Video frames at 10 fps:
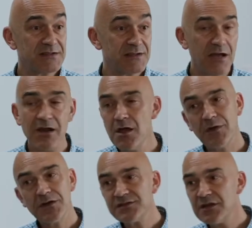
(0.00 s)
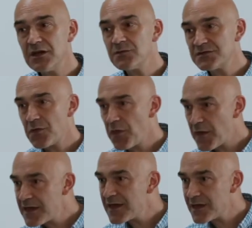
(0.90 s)
that, but I certainly wasn't
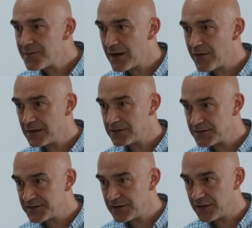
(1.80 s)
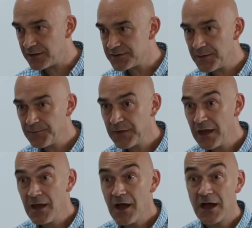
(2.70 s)
thinking about that at the start.
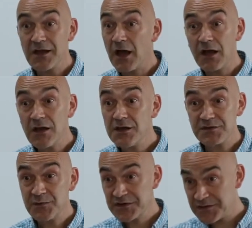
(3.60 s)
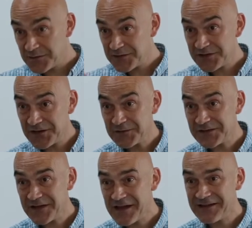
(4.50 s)
I learned words. I was
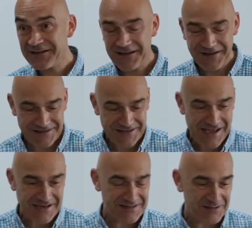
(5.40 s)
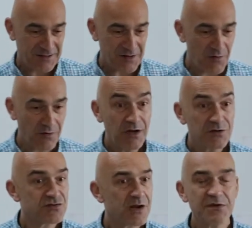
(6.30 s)
saying to Kate earlier on,
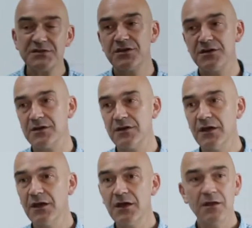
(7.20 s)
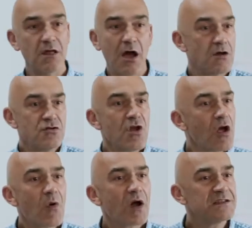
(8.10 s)
dramaturg.
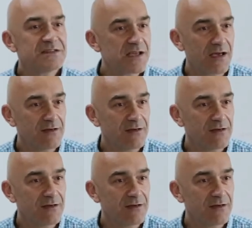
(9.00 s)
No idea.